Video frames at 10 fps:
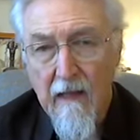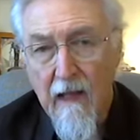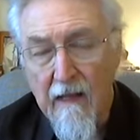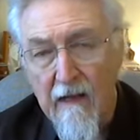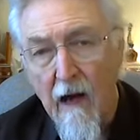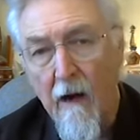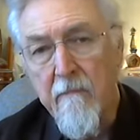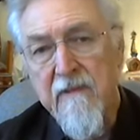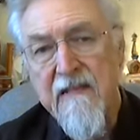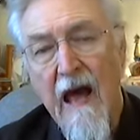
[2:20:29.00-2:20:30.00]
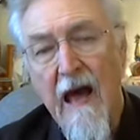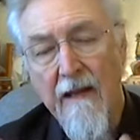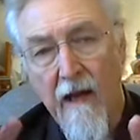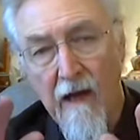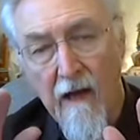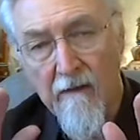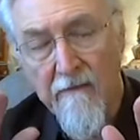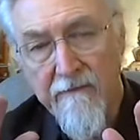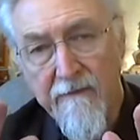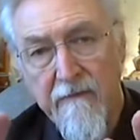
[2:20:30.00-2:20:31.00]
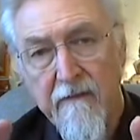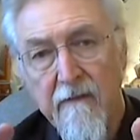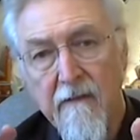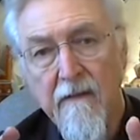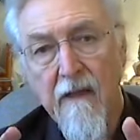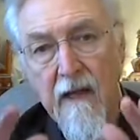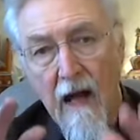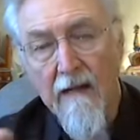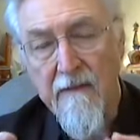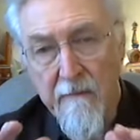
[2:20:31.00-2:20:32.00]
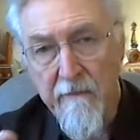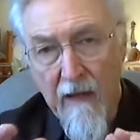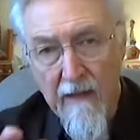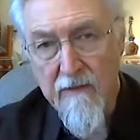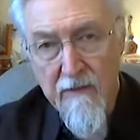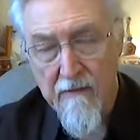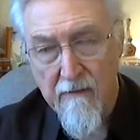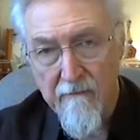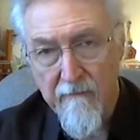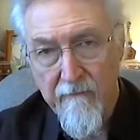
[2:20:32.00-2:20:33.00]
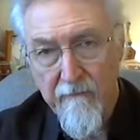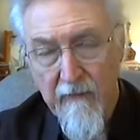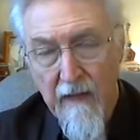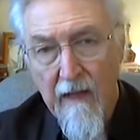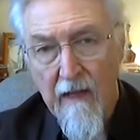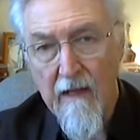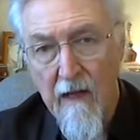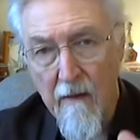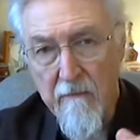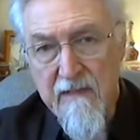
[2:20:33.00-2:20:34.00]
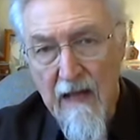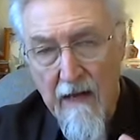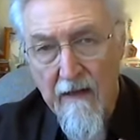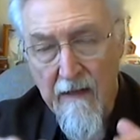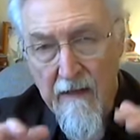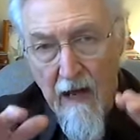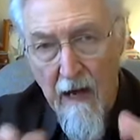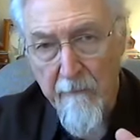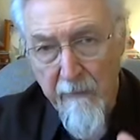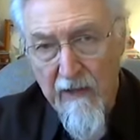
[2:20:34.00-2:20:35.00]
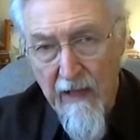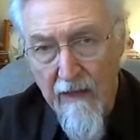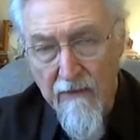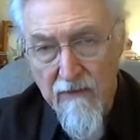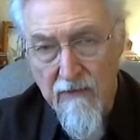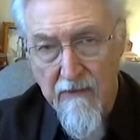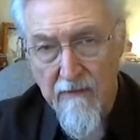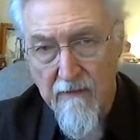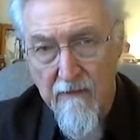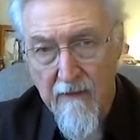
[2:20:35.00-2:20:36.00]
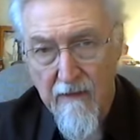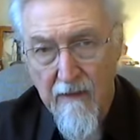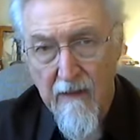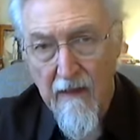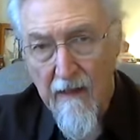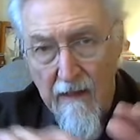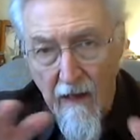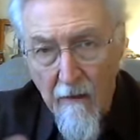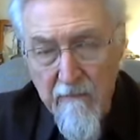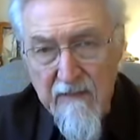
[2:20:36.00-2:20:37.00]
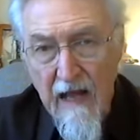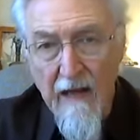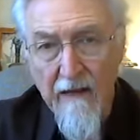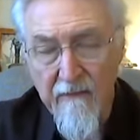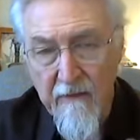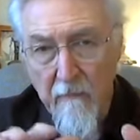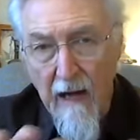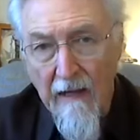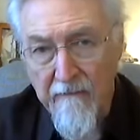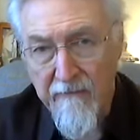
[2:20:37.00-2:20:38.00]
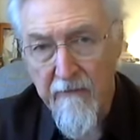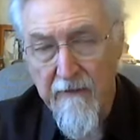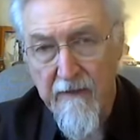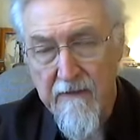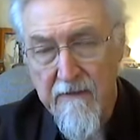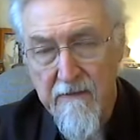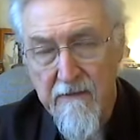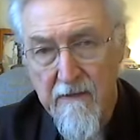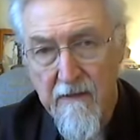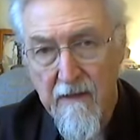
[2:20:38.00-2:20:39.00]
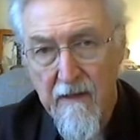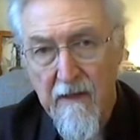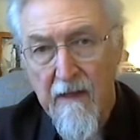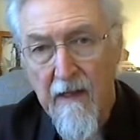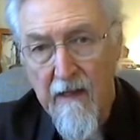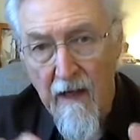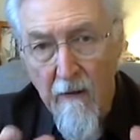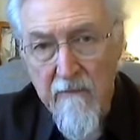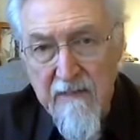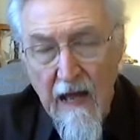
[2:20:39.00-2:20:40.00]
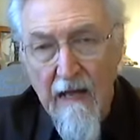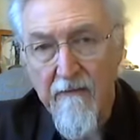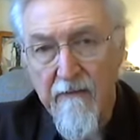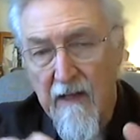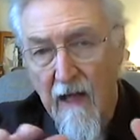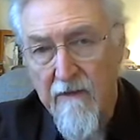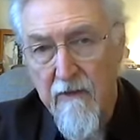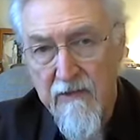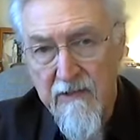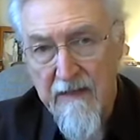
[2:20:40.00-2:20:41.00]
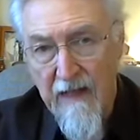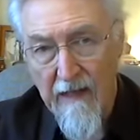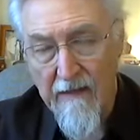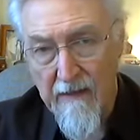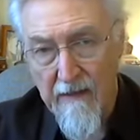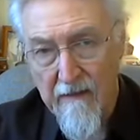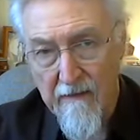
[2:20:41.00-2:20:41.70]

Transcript: it comes out of the contemplation. It comes out of the comprehension. It comes out of the mindfulness. It comes out of the understanding